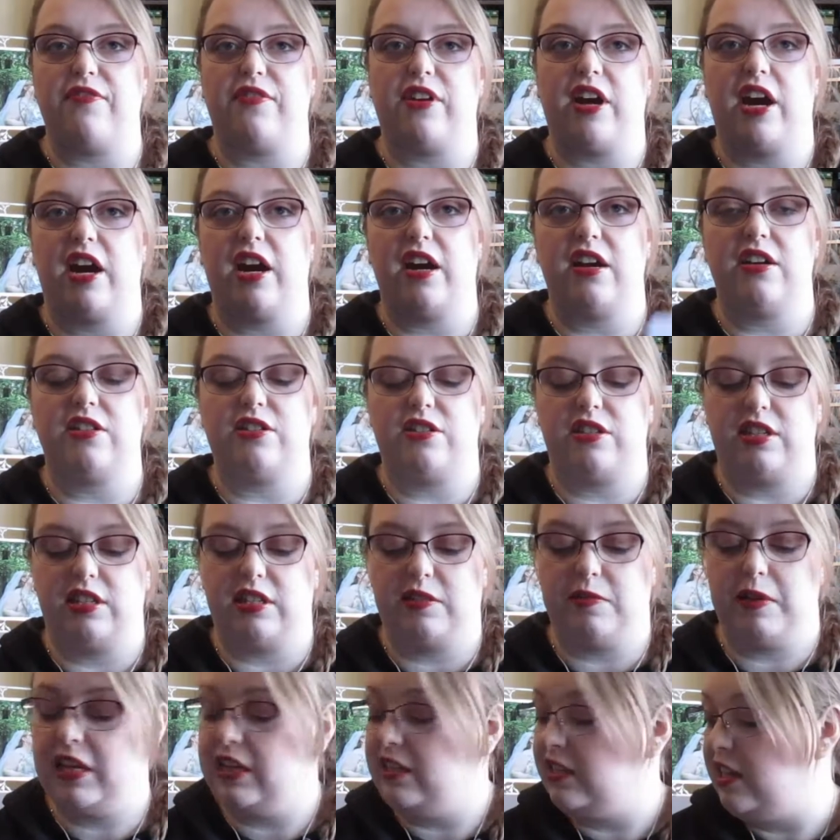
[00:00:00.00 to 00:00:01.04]
cards just
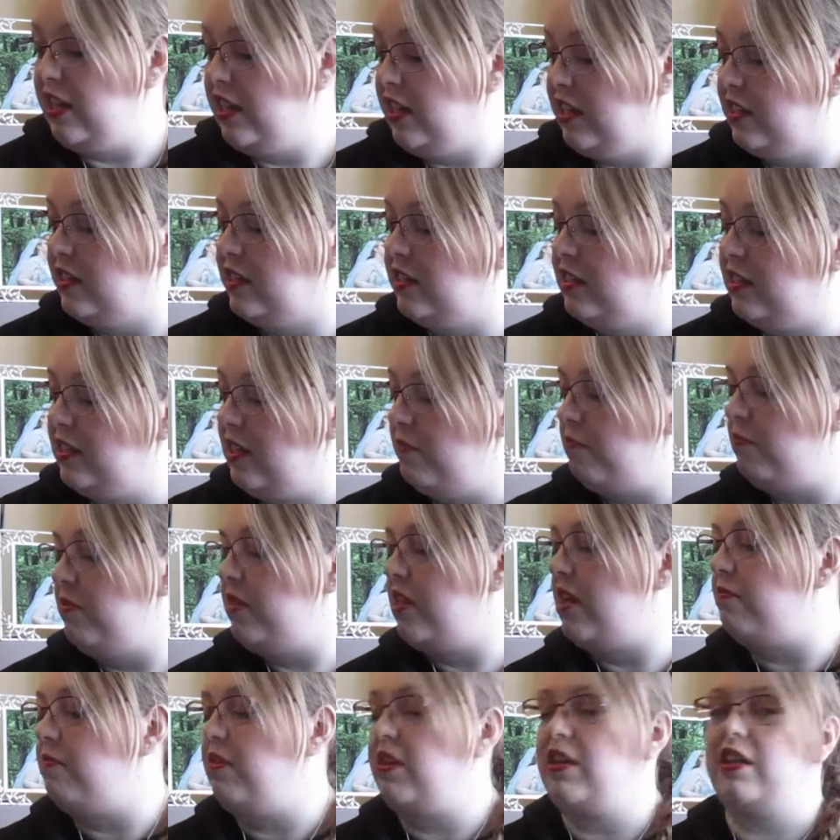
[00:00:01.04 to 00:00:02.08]
because I can slip
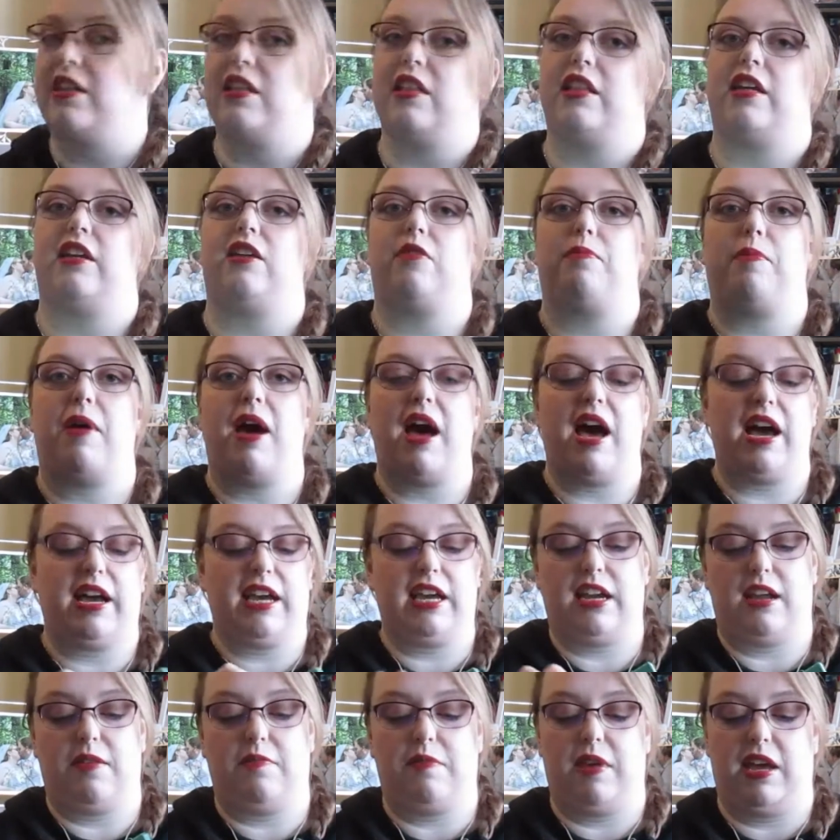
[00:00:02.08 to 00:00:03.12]
them into the little
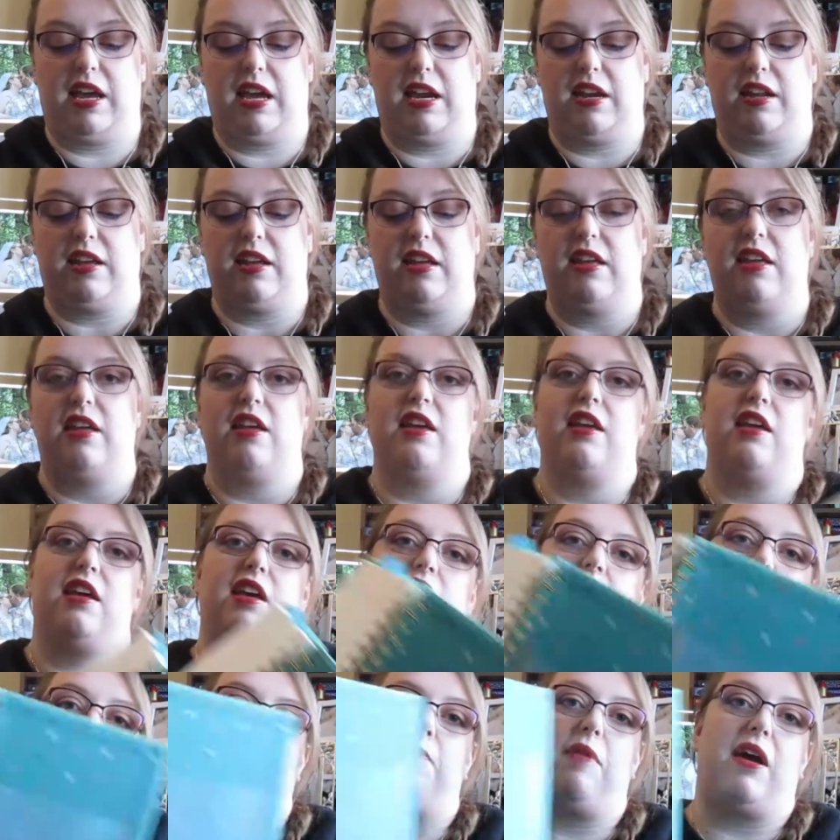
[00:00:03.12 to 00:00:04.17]
pocket I made
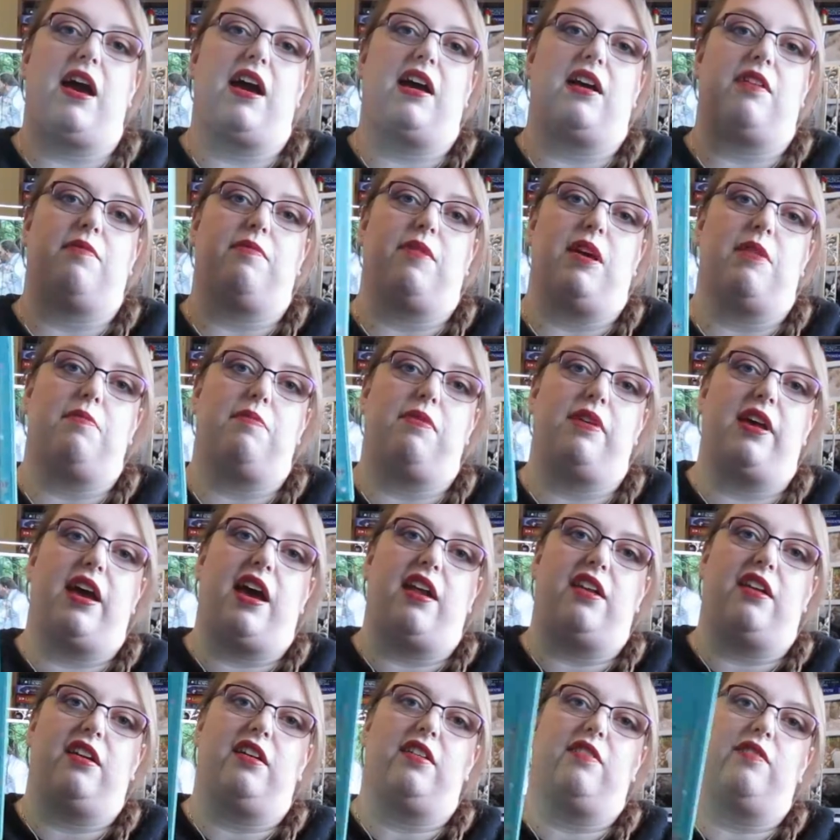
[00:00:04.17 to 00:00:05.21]
in the back of my planner